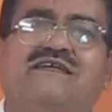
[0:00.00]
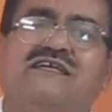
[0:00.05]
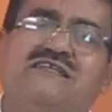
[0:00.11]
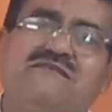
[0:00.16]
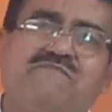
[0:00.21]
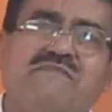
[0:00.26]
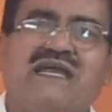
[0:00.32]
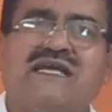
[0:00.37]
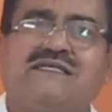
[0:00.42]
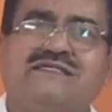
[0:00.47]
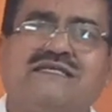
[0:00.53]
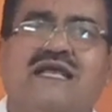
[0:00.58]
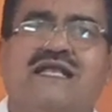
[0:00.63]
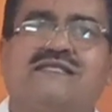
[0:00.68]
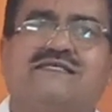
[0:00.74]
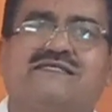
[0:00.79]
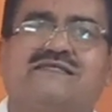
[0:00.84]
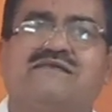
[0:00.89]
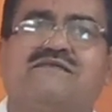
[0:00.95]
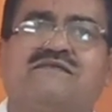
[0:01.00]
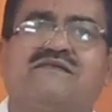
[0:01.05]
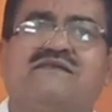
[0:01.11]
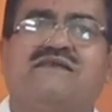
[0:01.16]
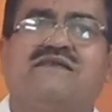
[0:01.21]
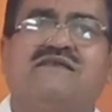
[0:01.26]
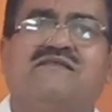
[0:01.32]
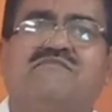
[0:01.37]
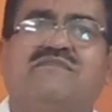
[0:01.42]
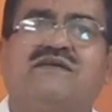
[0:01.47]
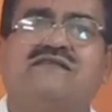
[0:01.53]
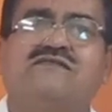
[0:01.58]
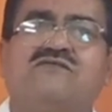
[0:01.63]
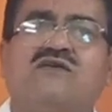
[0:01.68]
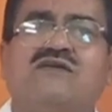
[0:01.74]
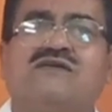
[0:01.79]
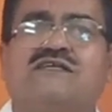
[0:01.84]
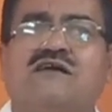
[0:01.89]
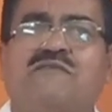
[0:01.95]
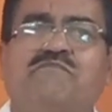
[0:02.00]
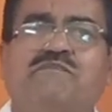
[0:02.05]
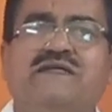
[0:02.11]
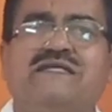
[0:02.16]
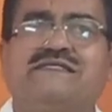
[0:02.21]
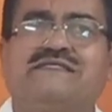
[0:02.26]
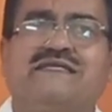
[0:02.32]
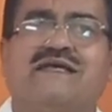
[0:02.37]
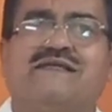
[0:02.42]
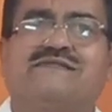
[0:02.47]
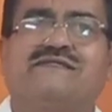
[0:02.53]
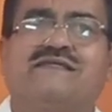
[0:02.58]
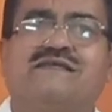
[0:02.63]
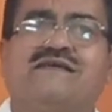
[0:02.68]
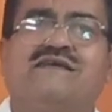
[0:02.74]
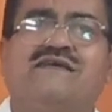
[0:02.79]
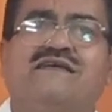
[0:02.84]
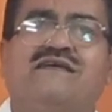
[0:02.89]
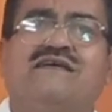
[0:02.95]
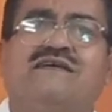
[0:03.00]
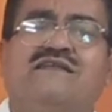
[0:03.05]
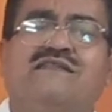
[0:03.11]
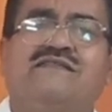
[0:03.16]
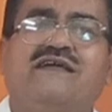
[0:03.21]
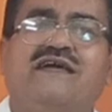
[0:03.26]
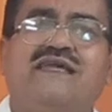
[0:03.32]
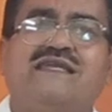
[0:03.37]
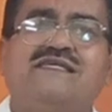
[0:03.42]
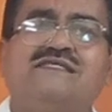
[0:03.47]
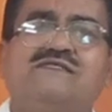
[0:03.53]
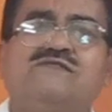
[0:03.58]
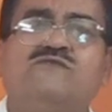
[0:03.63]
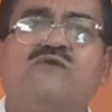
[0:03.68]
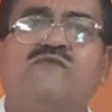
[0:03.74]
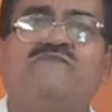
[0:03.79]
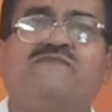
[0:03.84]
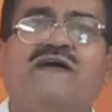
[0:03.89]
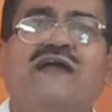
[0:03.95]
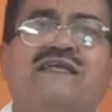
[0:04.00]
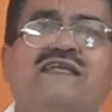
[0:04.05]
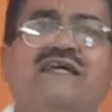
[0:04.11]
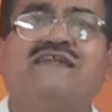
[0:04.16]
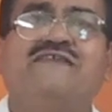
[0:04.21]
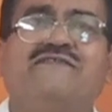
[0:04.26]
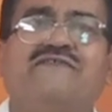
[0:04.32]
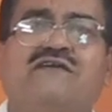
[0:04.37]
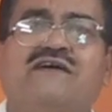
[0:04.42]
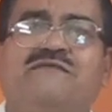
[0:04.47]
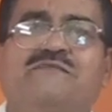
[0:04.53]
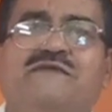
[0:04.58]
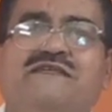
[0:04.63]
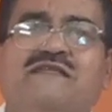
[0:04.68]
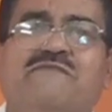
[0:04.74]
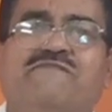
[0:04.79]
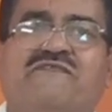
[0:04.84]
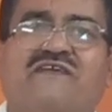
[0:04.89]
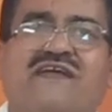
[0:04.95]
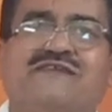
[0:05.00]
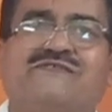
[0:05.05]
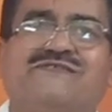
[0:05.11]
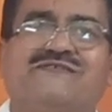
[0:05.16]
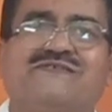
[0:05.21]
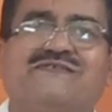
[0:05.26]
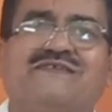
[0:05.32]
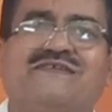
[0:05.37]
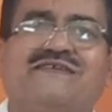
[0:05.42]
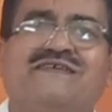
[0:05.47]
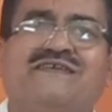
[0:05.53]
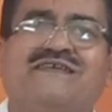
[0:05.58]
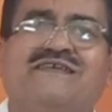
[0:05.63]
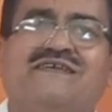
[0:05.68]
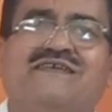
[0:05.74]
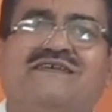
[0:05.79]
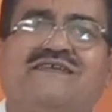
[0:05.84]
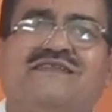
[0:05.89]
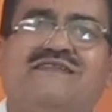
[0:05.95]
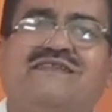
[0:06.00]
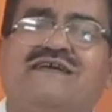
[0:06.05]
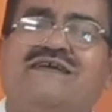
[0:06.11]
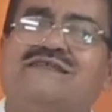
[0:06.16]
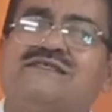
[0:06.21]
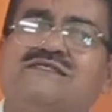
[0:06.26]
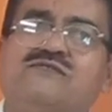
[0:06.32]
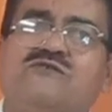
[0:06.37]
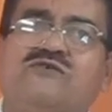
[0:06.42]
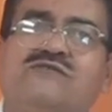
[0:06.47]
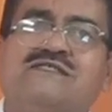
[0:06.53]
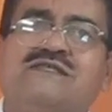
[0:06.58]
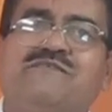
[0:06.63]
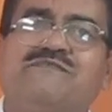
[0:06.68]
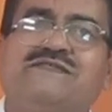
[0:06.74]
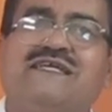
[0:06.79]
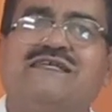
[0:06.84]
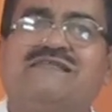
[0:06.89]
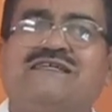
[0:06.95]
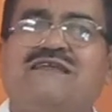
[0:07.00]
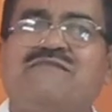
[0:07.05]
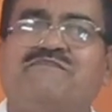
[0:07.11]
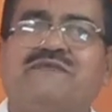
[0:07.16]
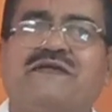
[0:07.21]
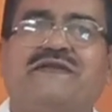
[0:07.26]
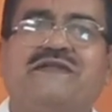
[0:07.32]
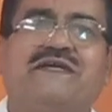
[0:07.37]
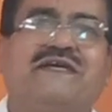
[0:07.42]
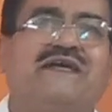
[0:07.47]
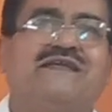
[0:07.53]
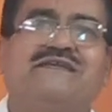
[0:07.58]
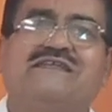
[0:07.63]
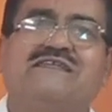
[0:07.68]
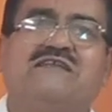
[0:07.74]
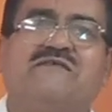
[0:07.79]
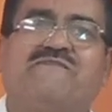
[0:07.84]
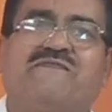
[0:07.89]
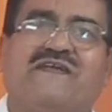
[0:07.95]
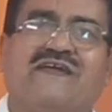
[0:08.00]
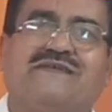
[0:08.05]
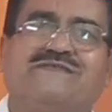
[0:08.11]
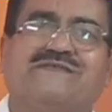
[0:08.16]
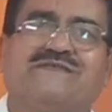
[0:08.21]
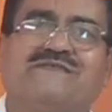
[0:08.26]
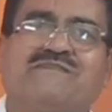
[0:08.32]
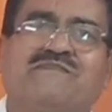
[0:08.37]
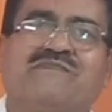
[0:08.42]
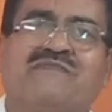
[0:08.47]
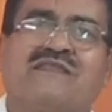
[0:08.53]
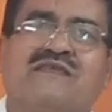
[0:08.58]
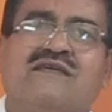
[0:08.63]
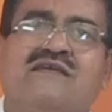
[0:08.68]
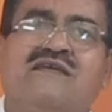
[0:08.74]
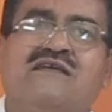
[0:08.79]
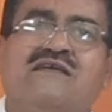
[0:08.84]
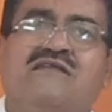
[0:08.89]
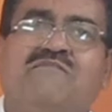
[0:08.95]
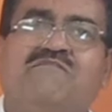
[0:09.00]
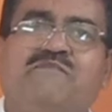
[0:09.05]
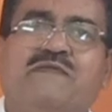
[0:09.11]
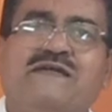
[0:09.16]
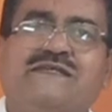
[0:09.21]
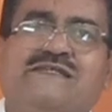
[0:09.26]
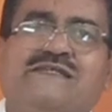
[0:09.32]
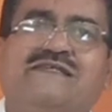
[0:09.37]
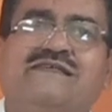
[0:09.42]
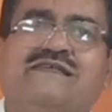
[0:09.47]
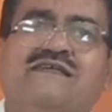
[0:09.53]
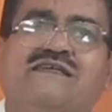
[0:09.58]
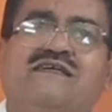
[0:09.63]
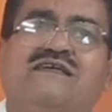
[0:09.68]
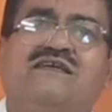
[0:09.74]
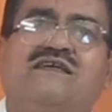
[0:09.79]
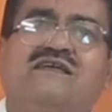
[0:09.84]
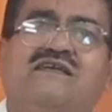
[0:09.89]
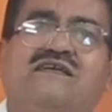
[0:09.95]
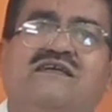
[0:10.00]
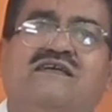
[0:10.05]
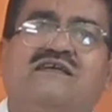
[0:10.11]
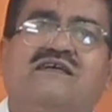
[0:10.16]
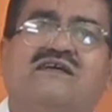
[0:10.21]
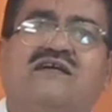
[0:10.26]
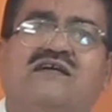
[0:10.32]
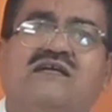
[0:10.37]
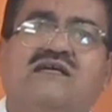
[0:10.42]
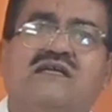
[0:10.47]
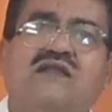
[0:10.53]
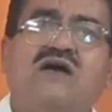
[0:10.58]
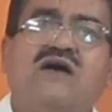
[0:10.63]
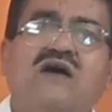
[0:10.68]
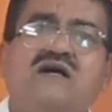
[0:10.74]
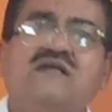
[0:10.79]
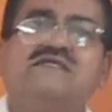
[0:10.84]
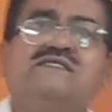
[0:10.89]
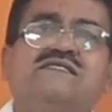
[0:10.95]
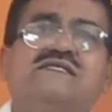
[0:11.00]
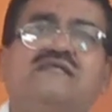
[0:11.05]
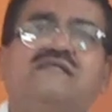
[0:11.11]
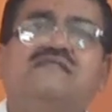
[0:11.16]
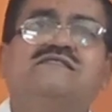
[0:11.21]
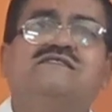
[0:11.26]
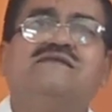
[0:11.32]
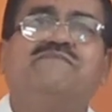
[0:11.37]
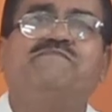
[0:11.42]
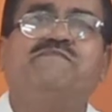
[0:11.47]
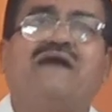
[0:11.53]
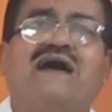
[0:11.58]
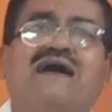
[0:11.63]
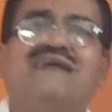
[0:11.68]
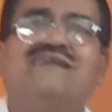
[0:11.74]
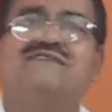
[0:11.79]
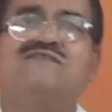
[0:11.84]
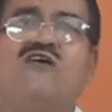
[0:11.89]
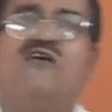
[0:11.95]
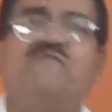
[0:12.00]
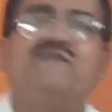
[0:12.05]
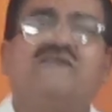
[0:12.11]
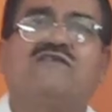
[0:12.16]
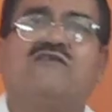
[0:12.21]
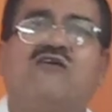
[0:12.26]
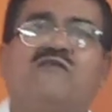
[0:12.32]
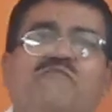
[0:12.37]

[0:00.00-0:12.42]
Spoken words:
It makes sense, but not complete sense. There is no finite verb in a phrase. There is no subject and predicate in a phrase. But clause is the part of a